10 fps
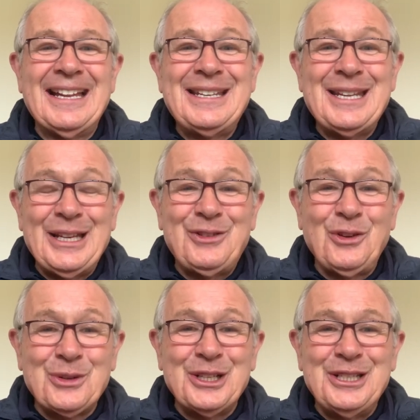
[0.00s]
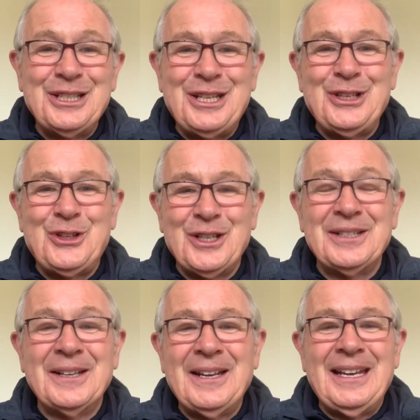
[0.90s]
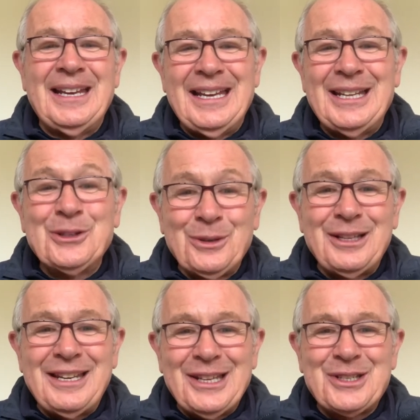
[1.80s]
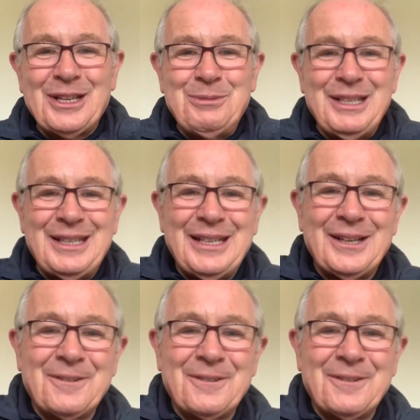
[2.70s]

thanks for your kind attention, and until the next time, take care.